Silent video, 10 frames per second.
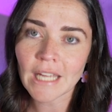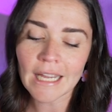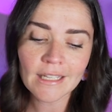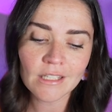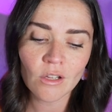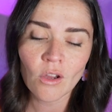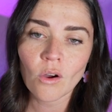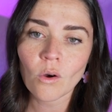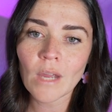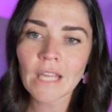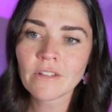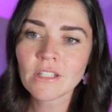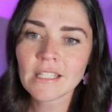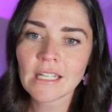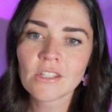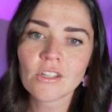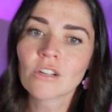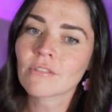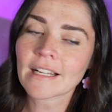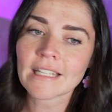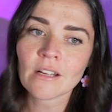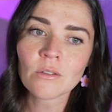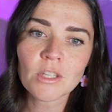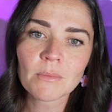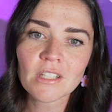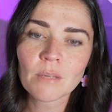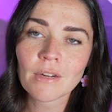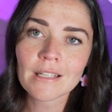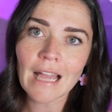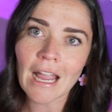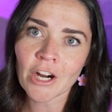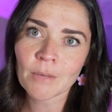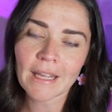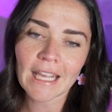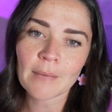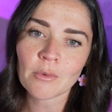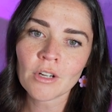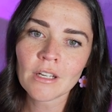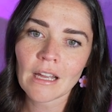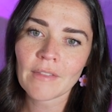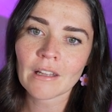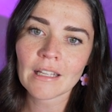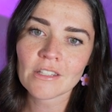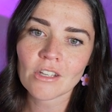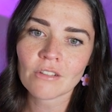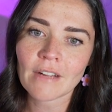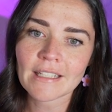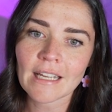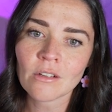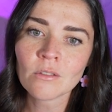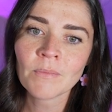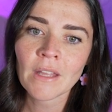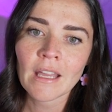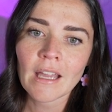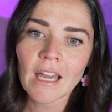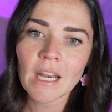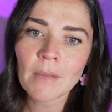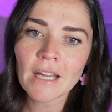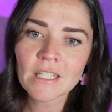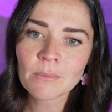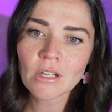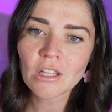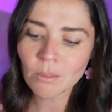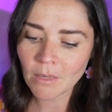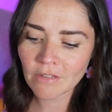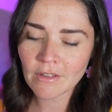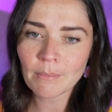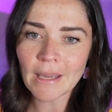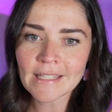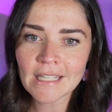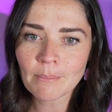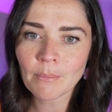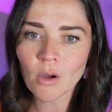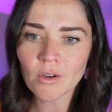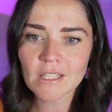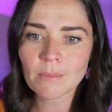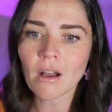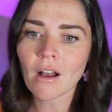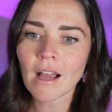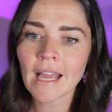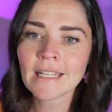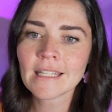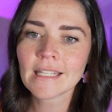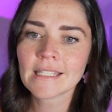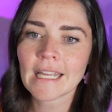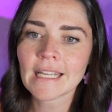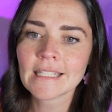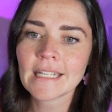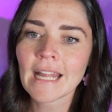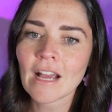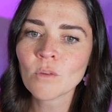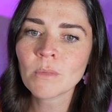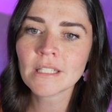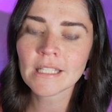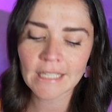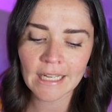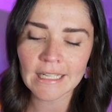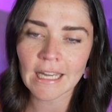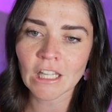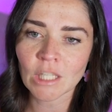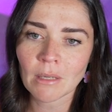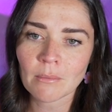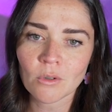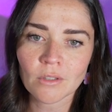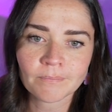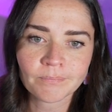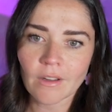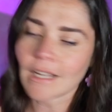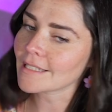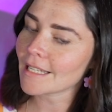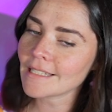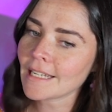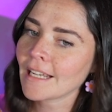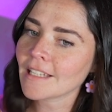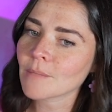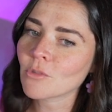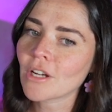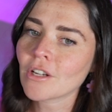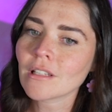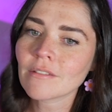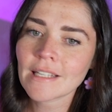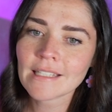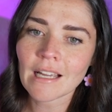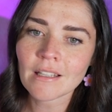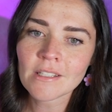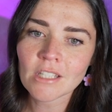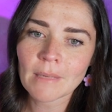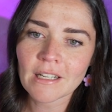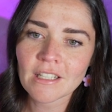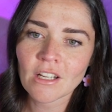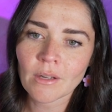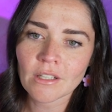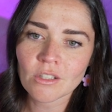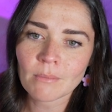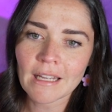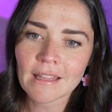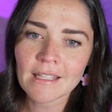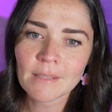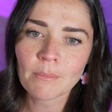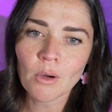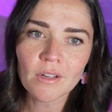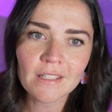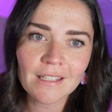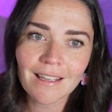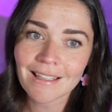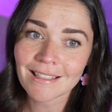text or even just insert a rectangle. So I'm just going to press R on my keyboard and that'll insert a rectangle. And I might just put a little bit of a basic box behind this text here to help it to stand out a little bit more. All right, so that's standing out some more. I don't love these colors, so I'm actually going to make this box.